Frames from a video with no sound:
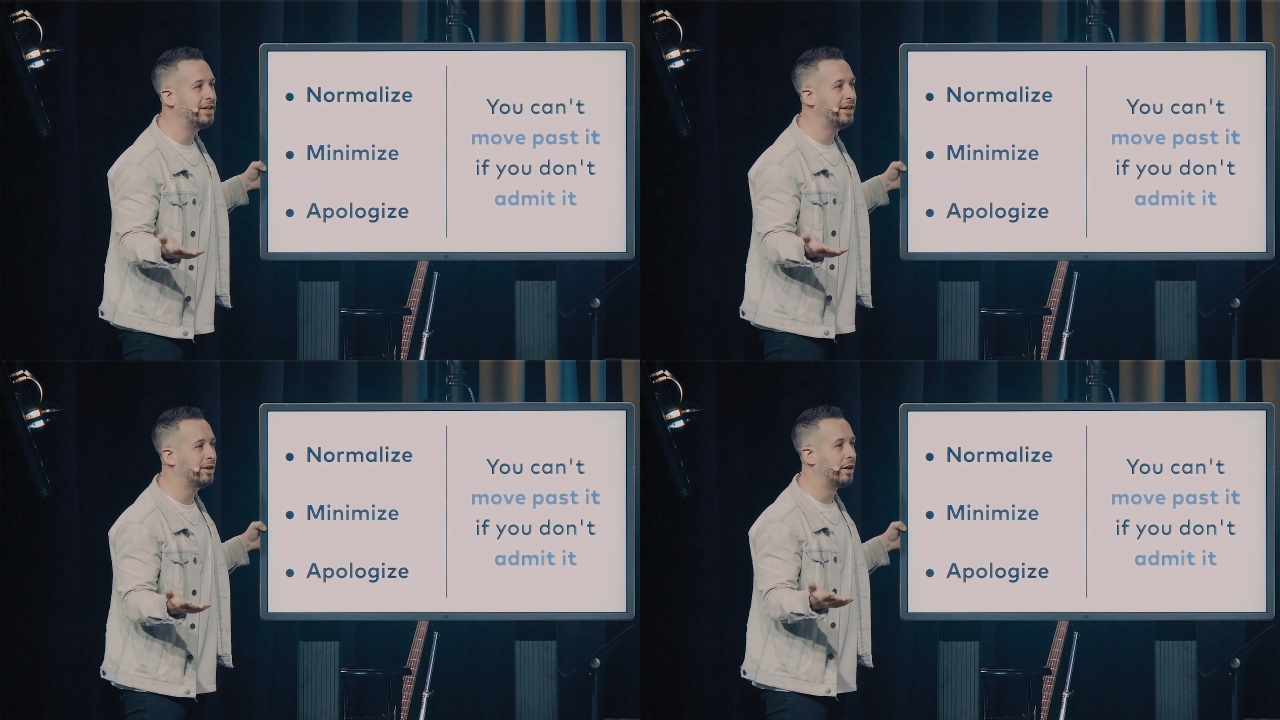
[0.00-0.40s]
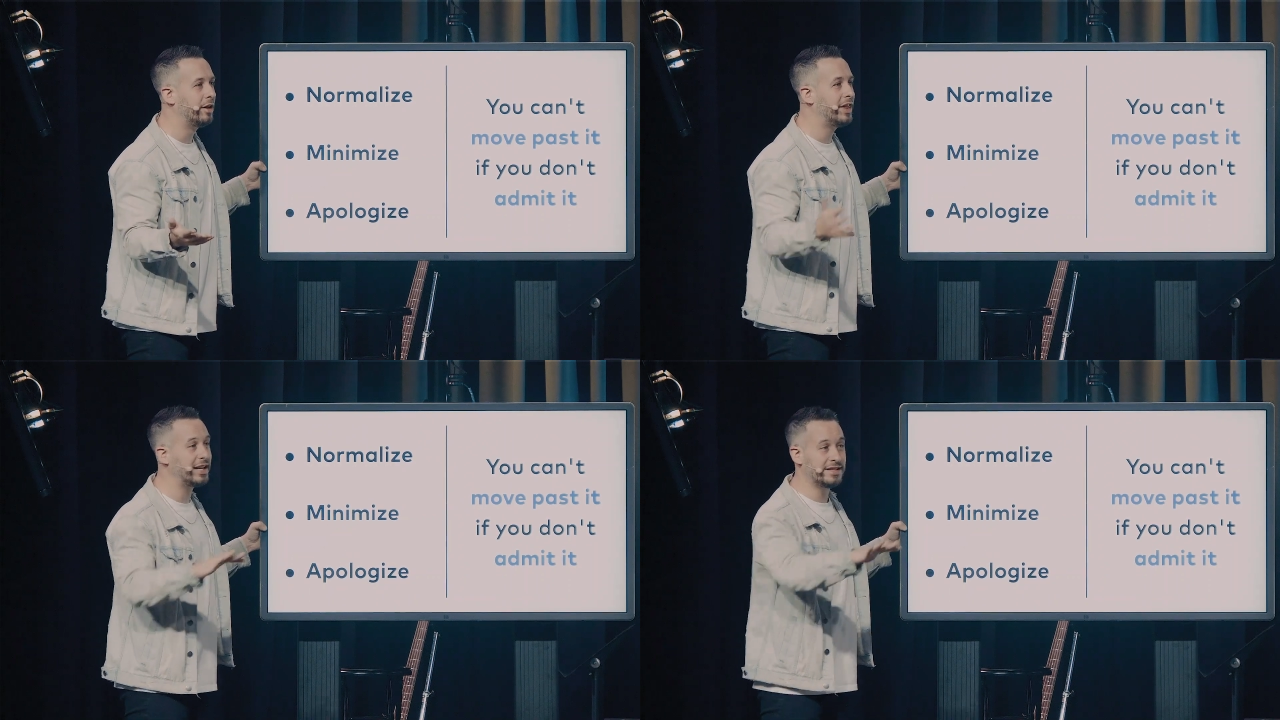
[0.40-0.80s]
deal,
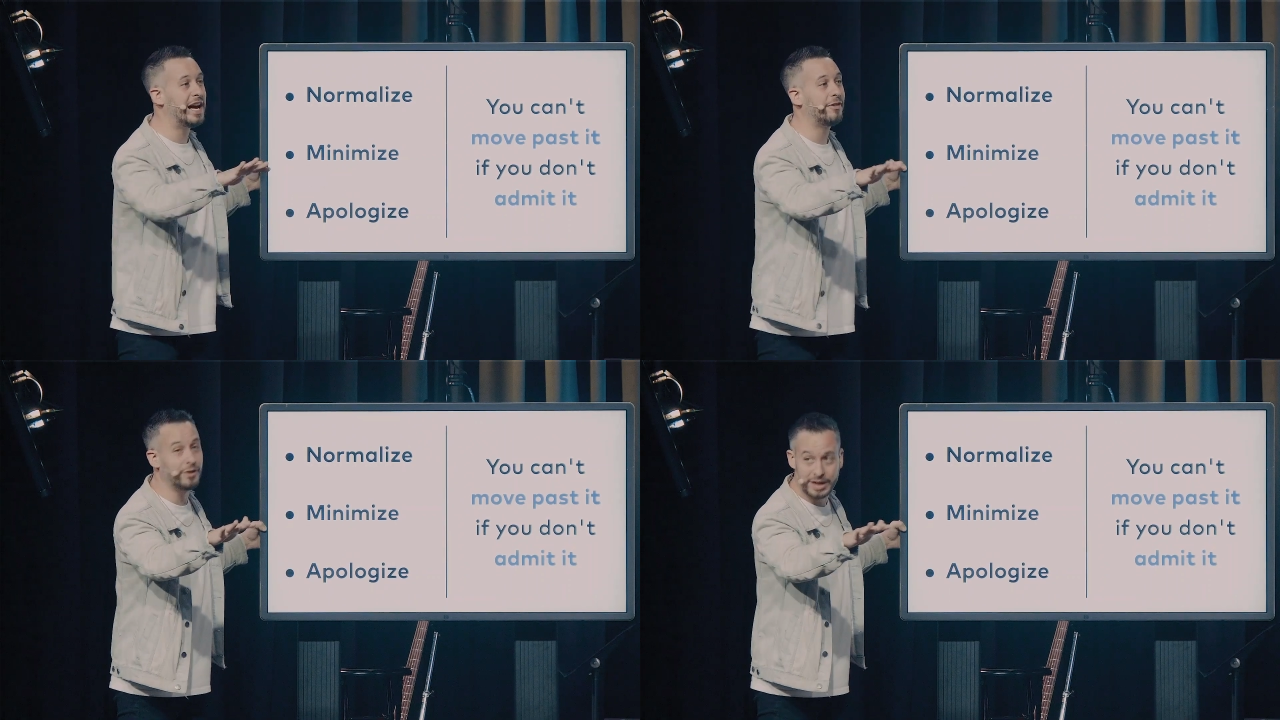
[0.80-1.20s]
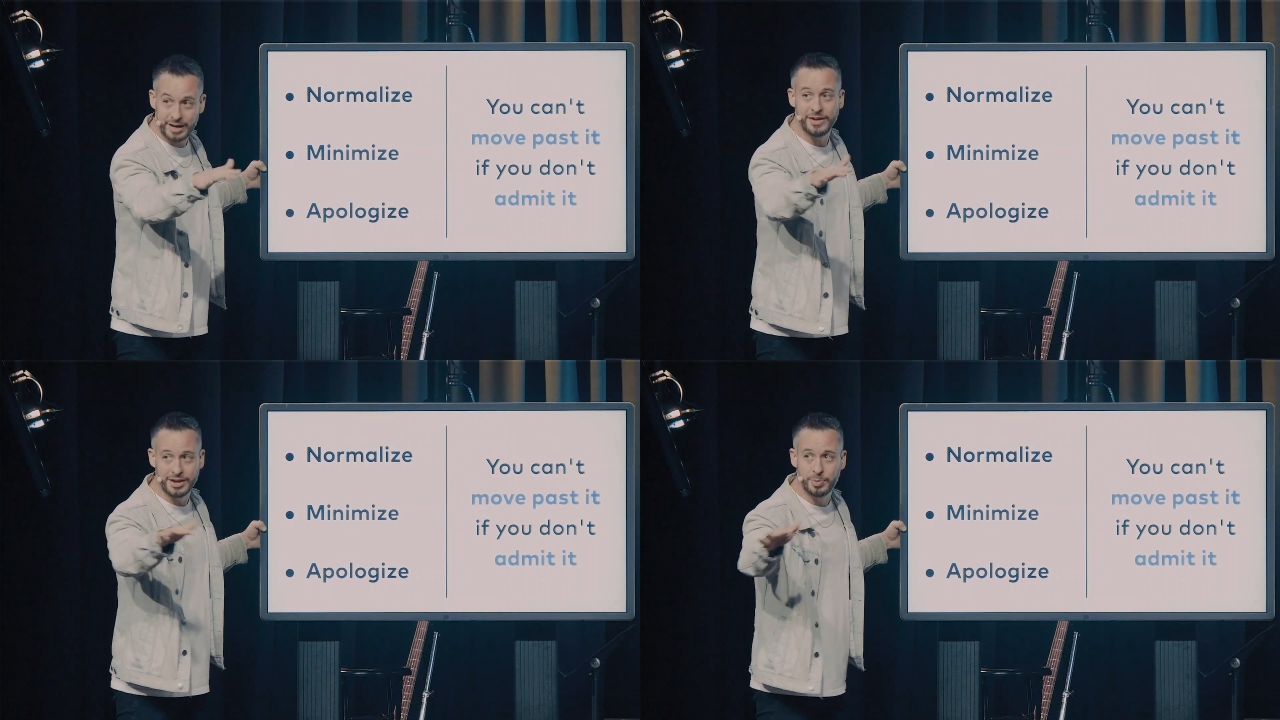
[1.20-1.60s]
that's not
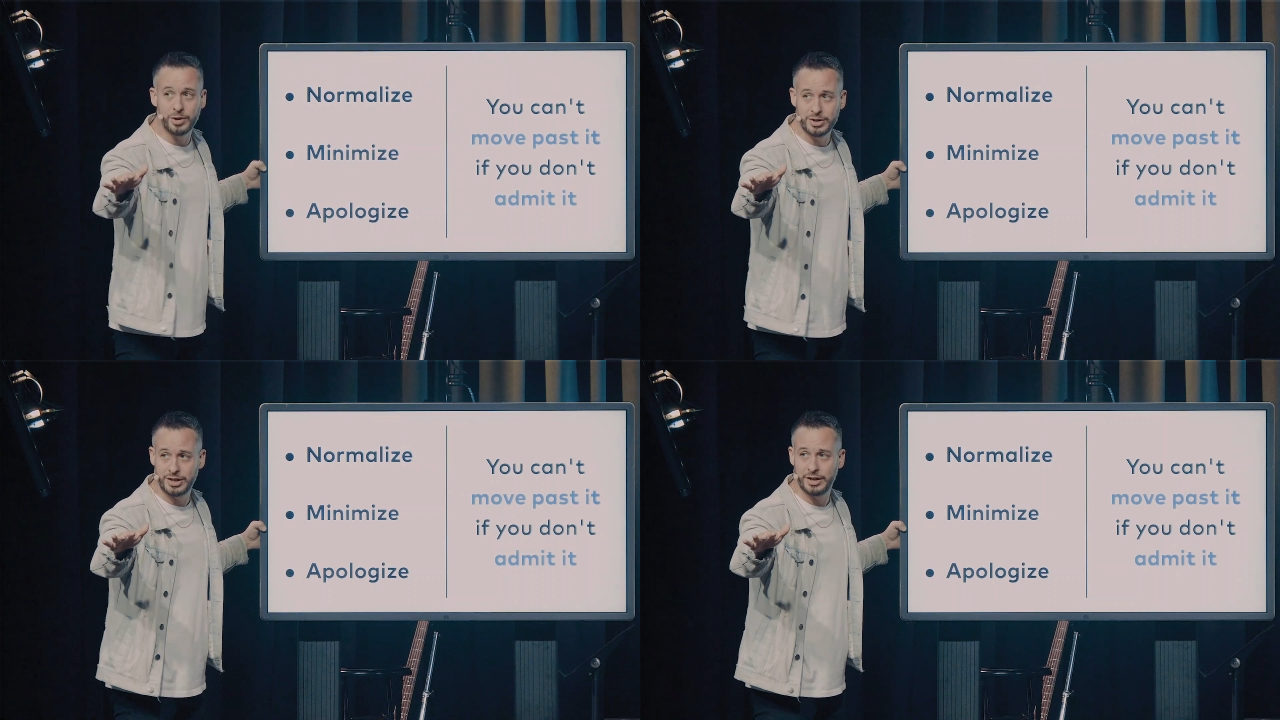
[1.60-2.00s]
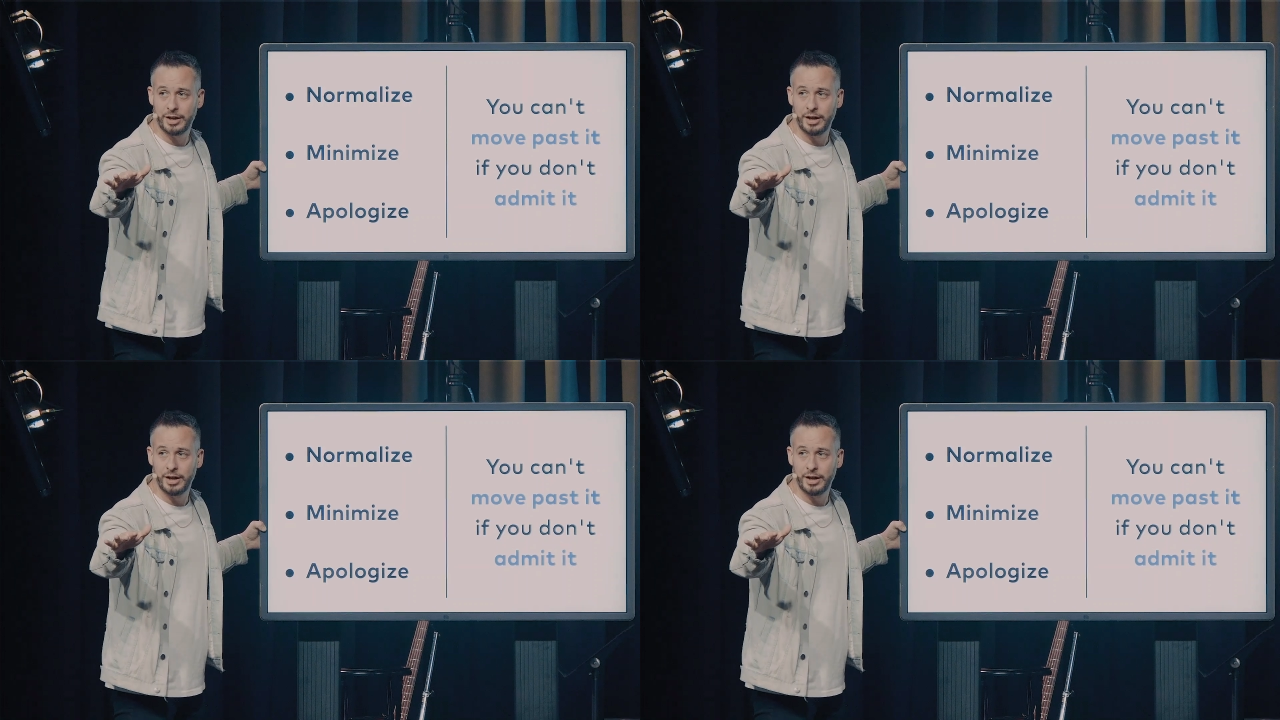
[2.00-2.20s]
forgiving the person.